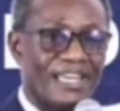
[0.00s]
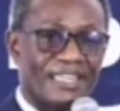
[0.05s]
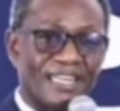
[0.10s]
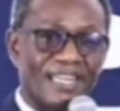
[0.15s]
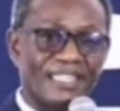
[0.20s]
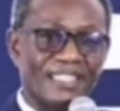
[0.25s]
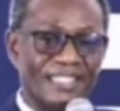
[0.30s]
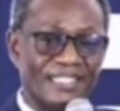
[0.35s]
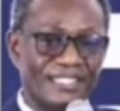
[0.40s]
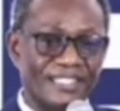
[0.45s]

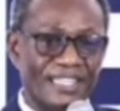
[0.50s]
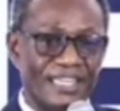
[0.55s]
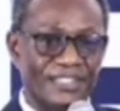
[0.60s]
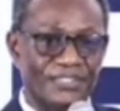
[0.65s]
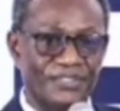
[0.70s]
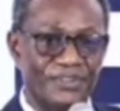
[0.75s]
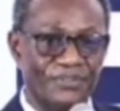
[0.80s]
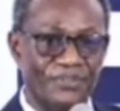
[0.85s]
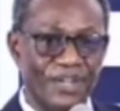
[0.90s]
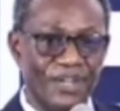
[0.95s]
Accra
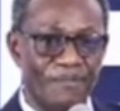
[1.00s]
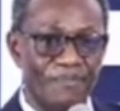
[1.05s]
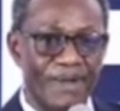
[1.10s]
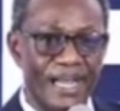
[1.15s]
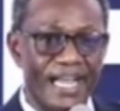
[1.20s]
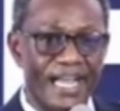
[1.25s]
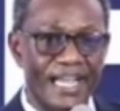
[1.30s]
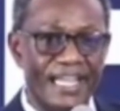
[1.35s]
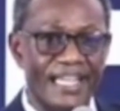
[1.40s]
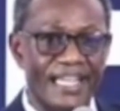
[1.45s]
Central to go
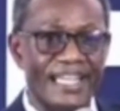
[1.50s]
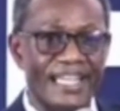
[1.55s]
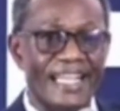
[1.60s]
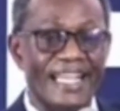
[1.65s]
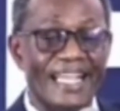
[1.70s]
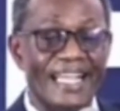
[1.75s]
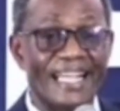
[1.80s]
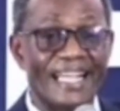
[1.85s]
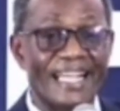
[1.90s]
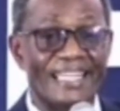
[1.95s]
and buy
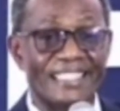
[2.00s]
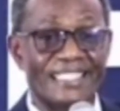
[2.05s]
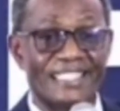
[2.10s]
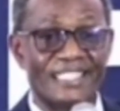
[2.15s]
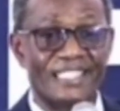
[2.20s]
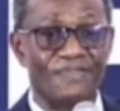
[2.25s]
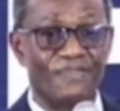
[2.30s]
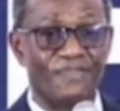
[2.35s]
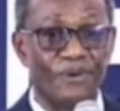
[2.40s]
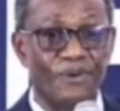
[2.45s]

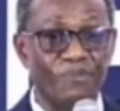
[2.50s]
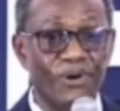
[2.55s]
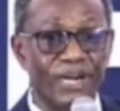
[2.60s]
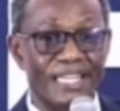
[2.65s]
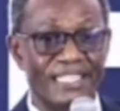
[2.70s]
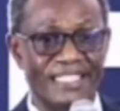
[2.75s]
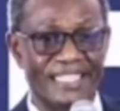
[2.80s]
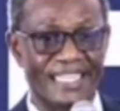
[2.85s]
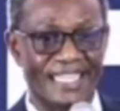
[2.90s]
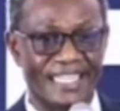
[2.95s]
courtesy for
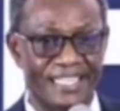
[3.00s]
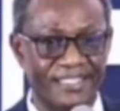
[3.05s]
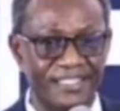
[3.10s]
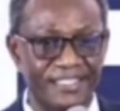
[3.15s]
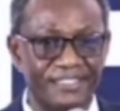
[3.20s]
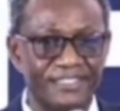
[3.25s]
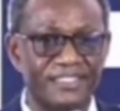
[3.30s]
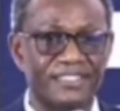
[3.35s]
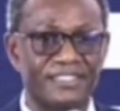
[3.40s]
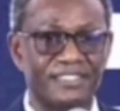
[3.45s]
boys and
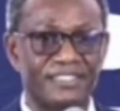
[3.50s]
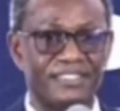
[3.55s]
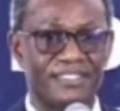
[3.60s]
girls.